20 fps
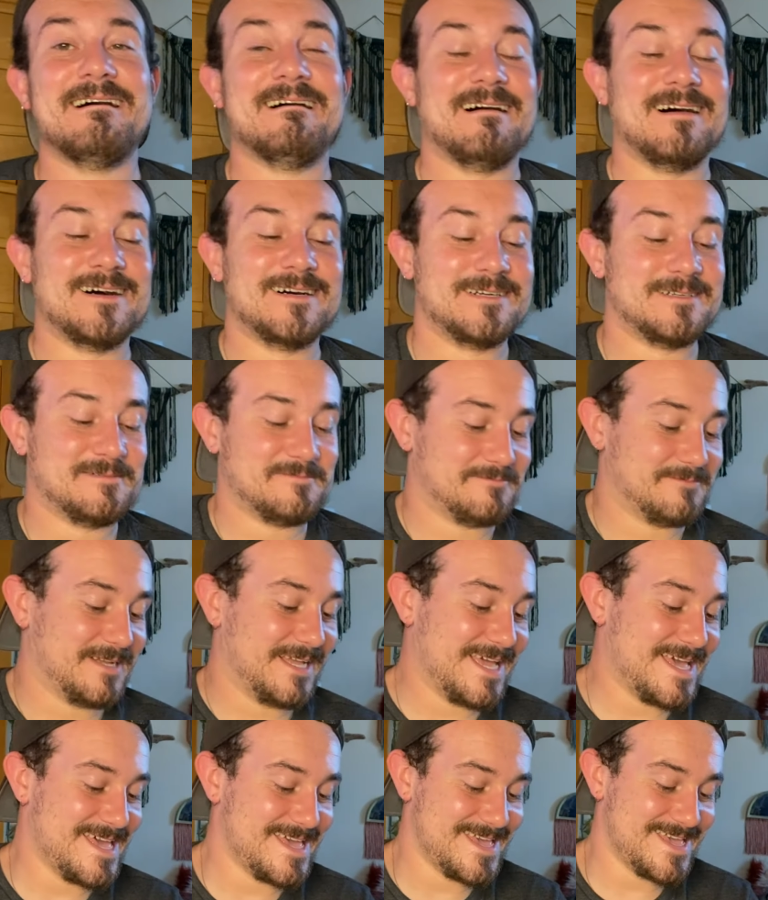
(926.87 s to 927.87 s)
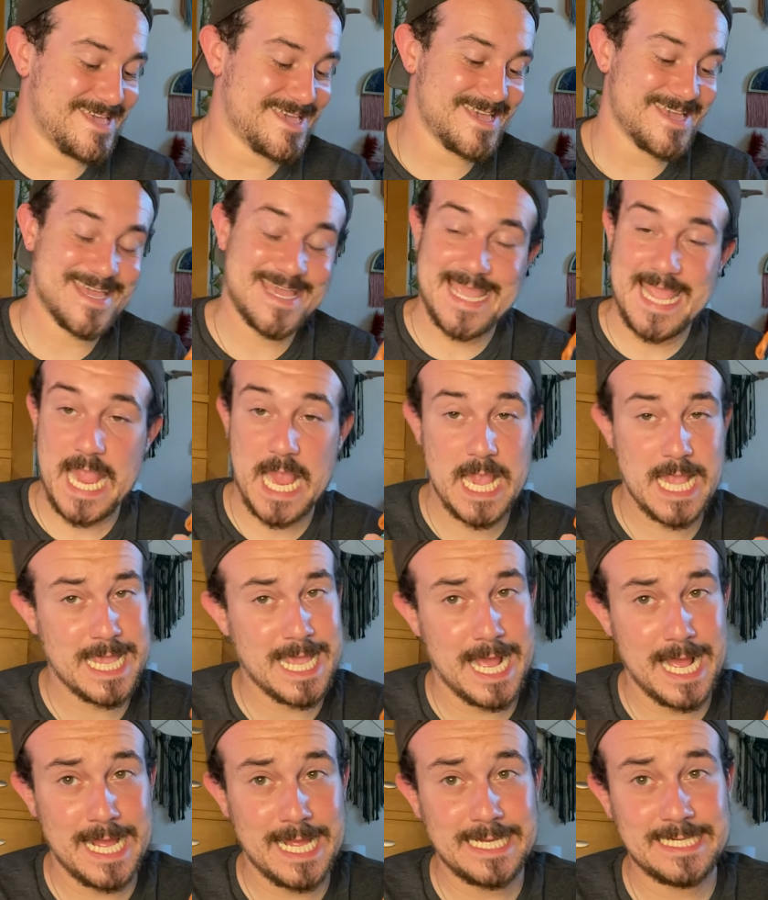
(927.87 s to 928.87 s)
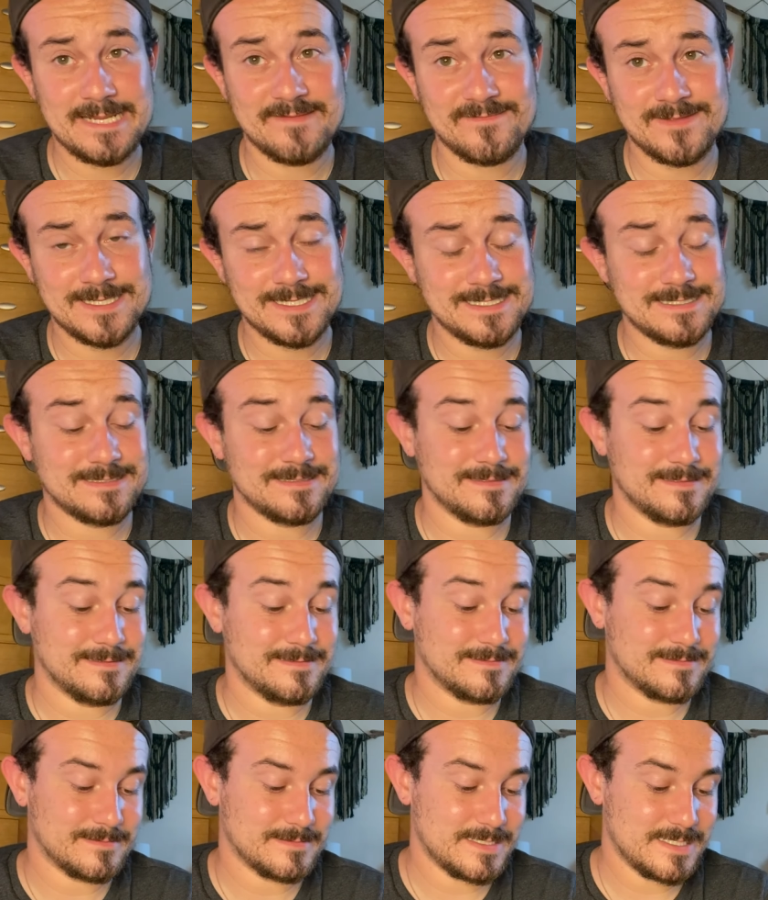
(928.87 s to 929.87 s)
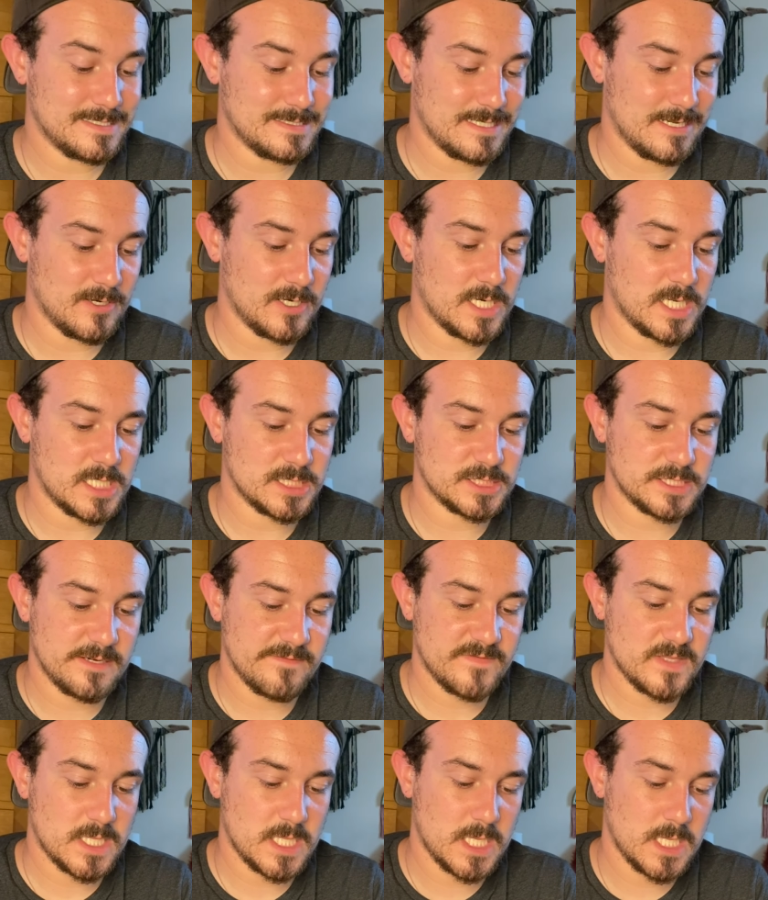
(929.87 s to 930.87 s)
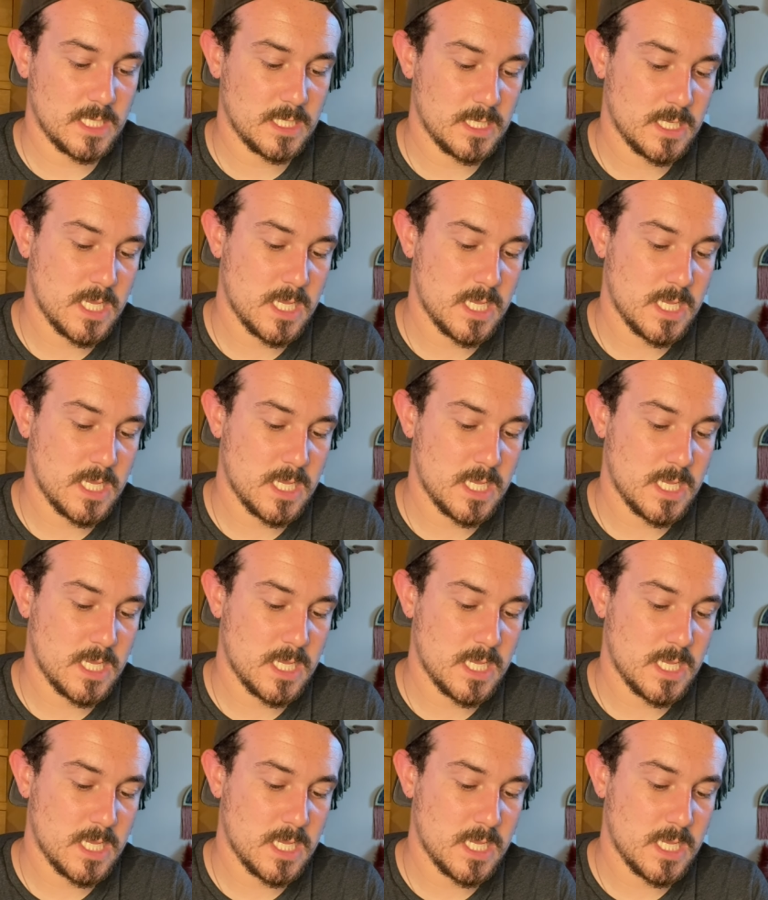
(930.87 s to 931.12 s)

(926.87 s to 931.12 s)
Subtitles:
Yeah, I definitely need to like take it down a notch and everything.